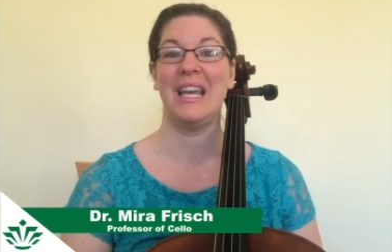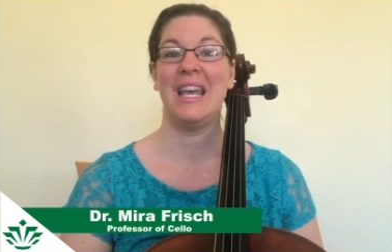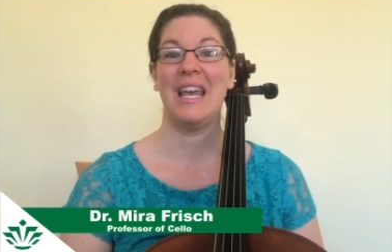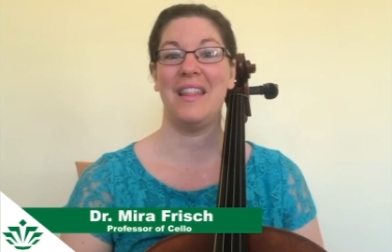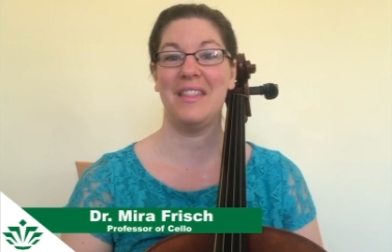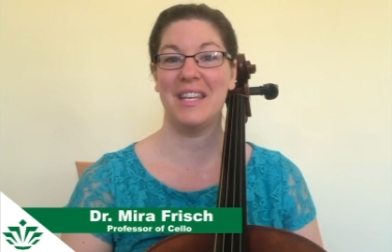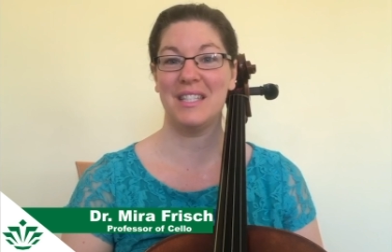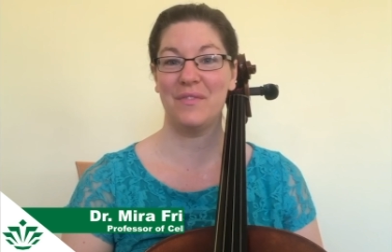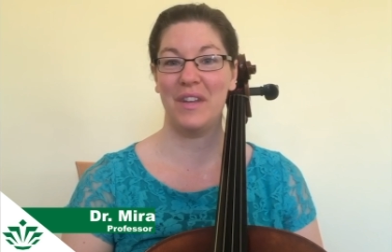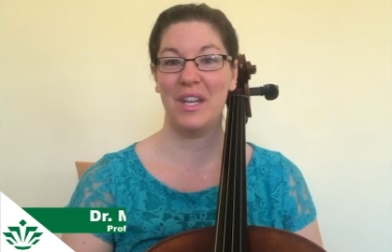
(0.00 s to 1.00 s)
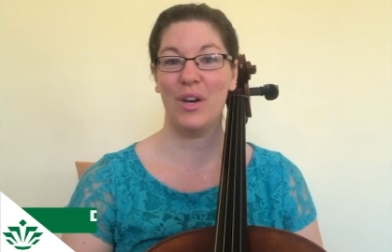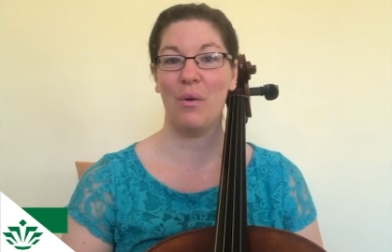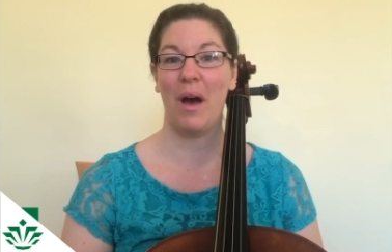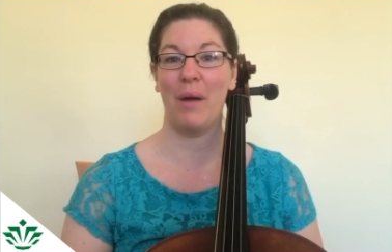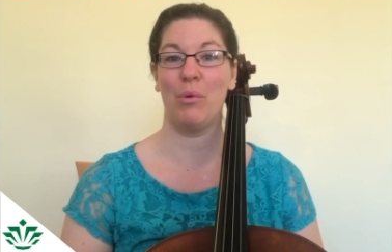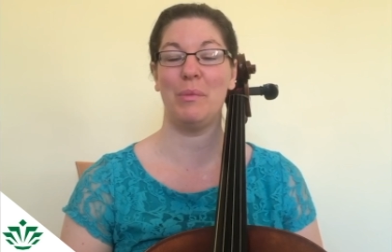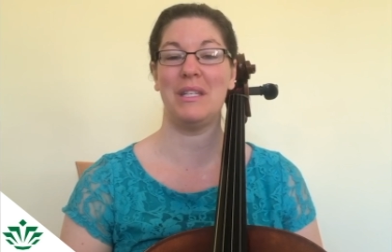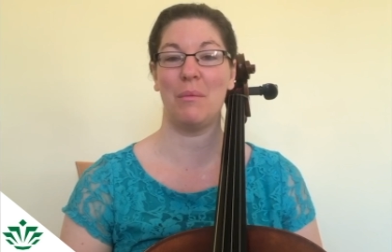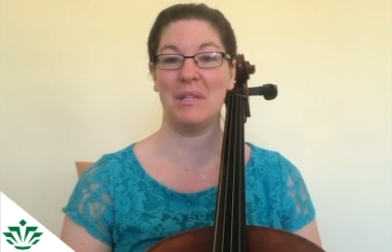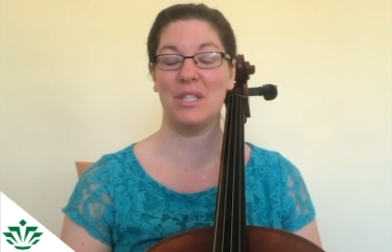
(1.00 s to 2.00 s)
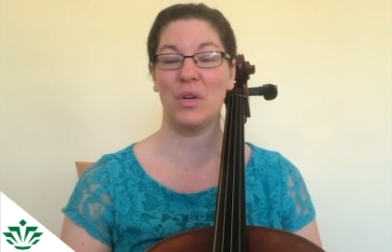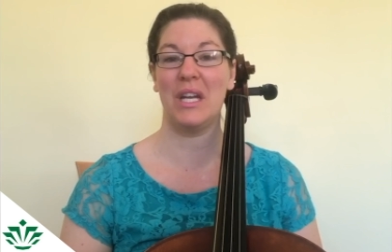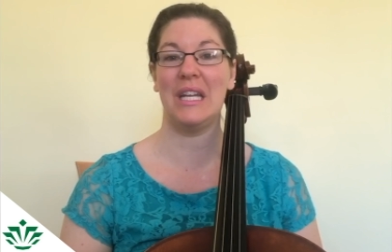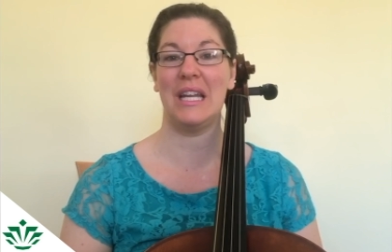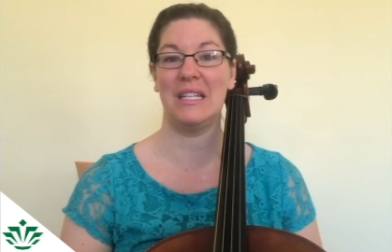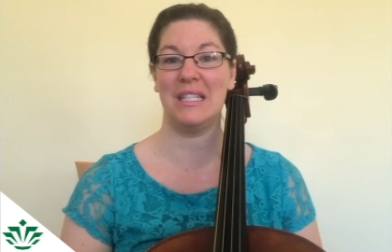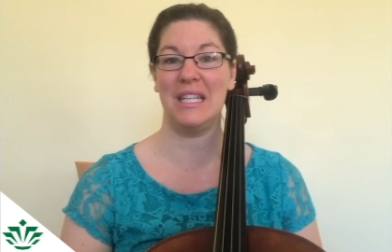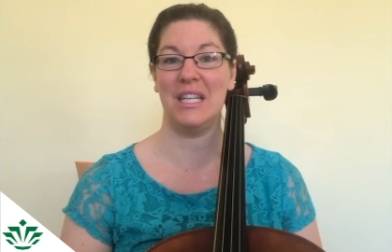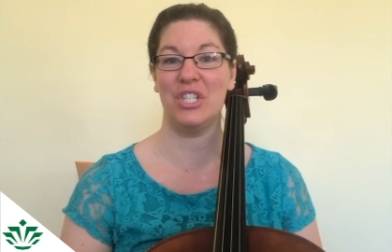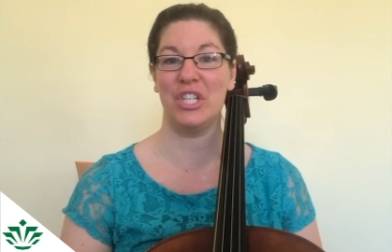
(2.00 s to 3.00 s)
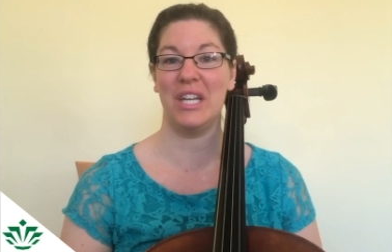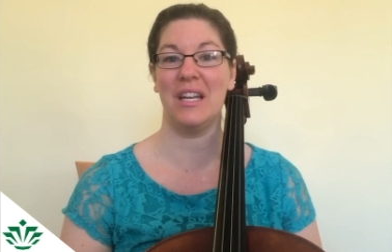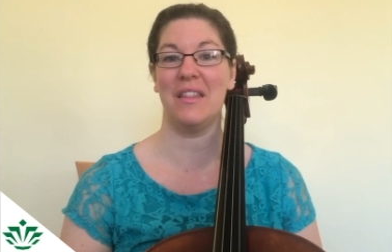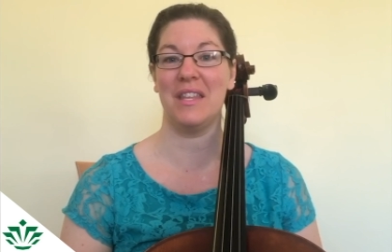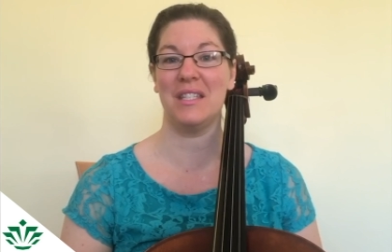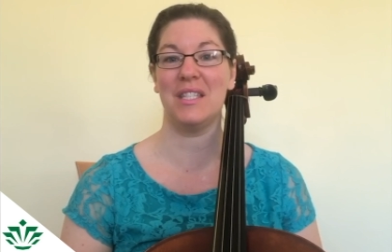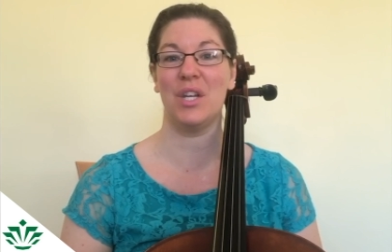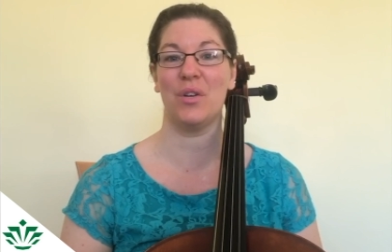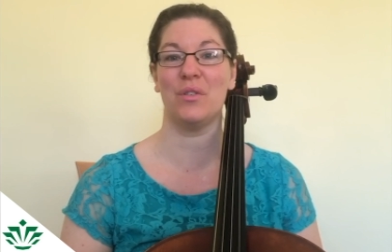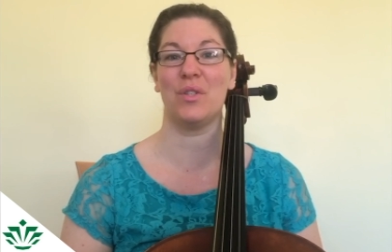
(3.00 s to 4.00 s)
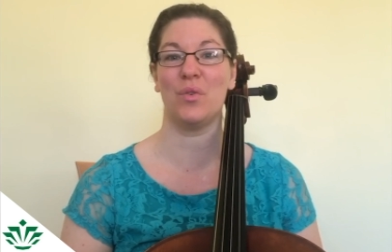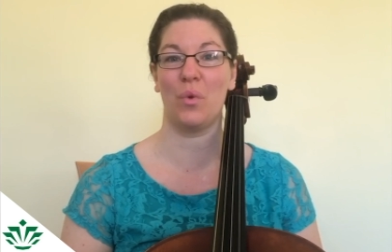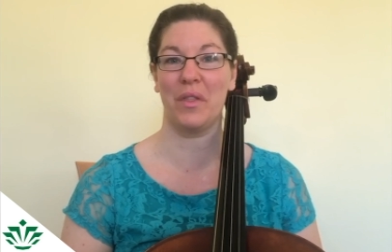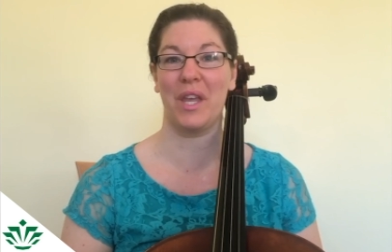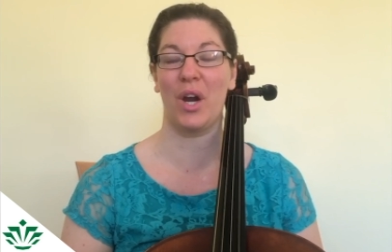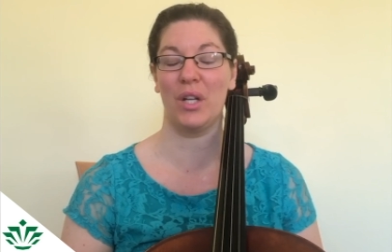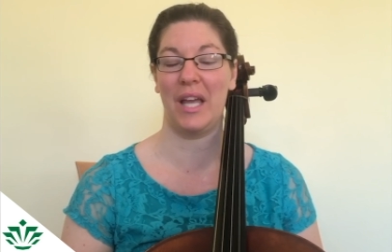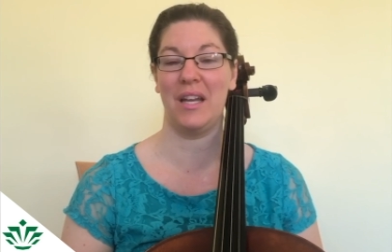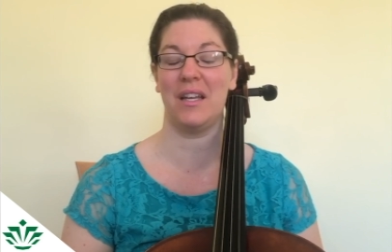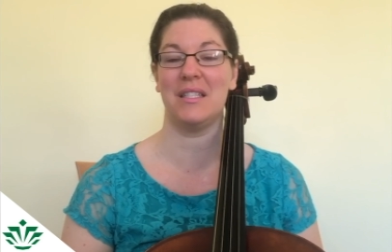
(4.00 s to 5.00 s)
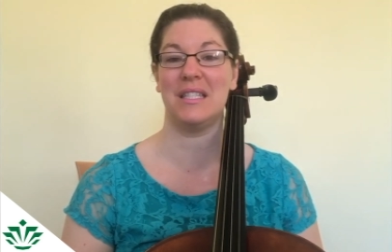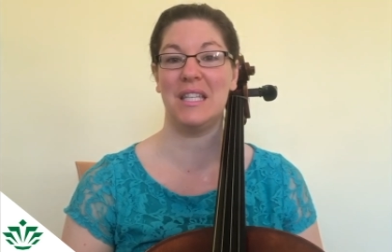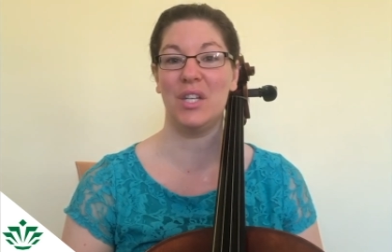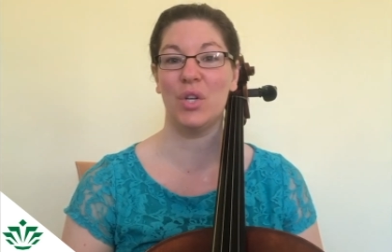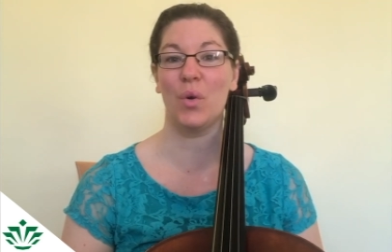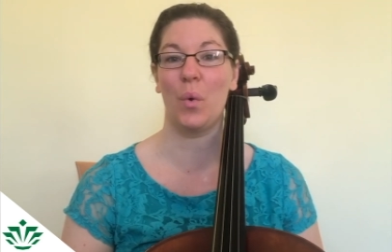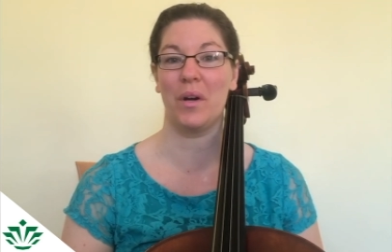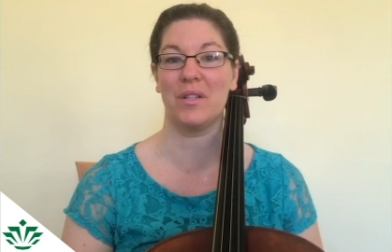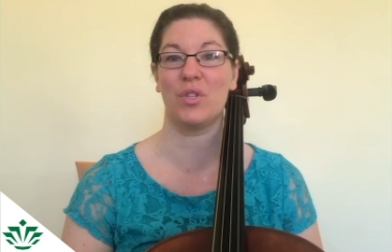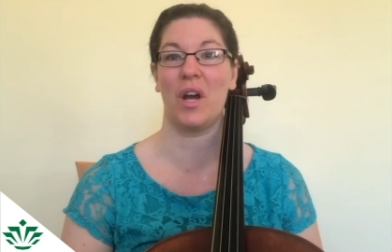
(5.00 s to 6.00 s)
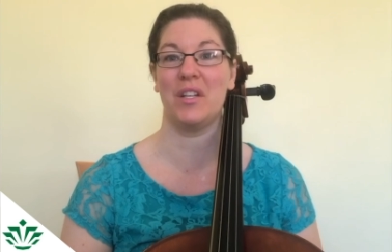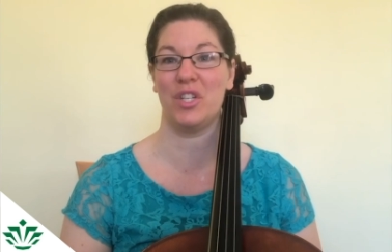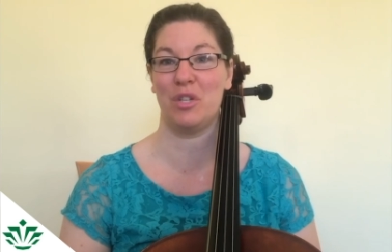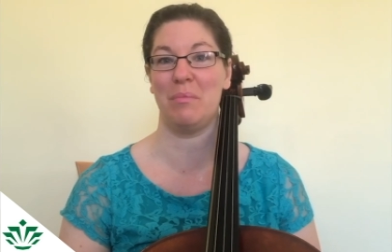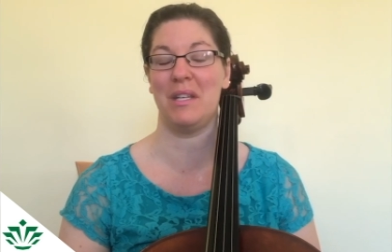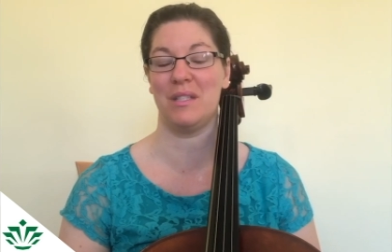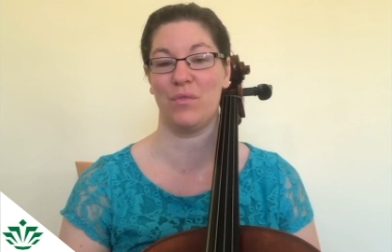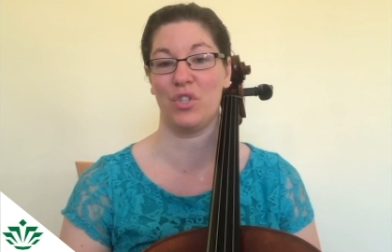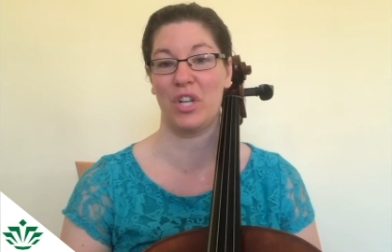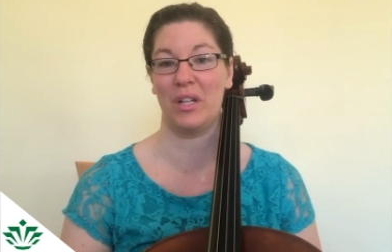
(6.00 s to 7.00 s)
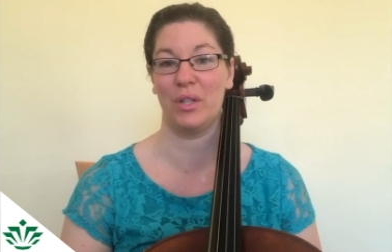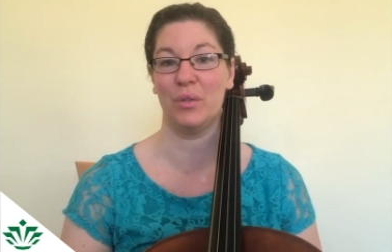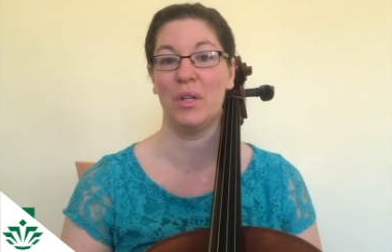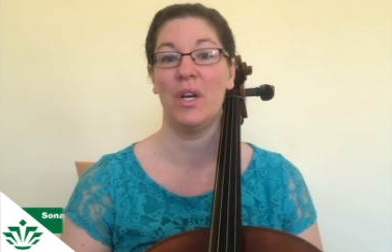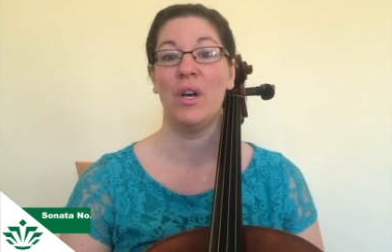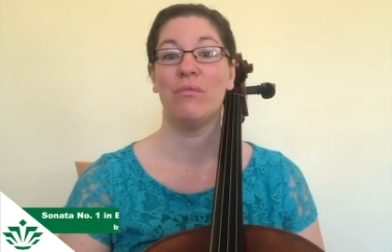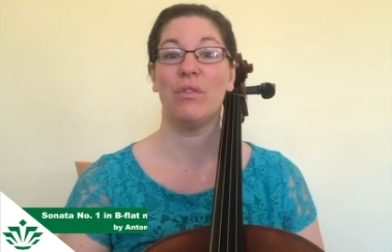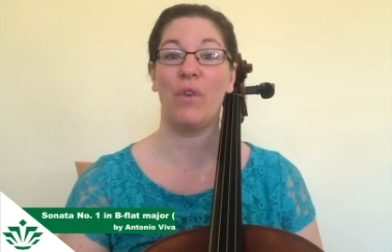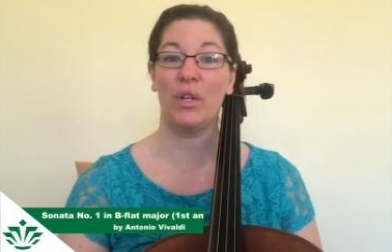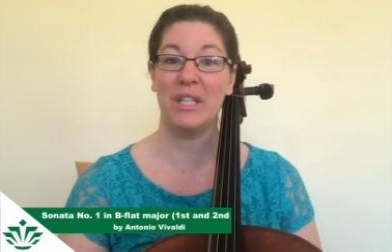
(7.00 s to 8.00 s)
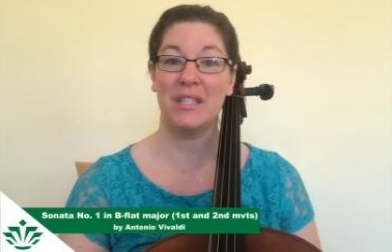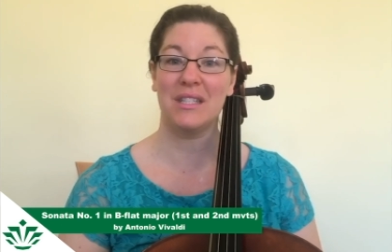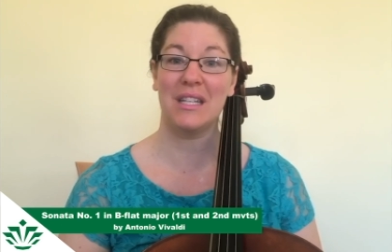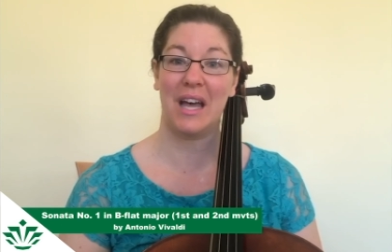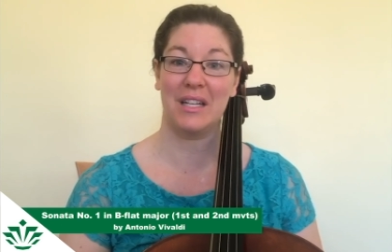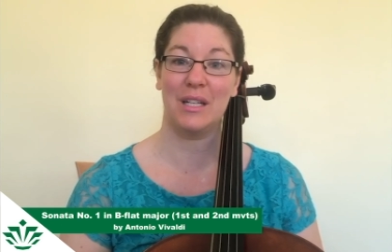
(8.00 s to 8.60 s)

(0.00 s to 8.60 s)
In this video, I will be demonstrating and teaching this year's North Carolina Senior Orchestra audition piece for cello, Vivaldi's Sonata No.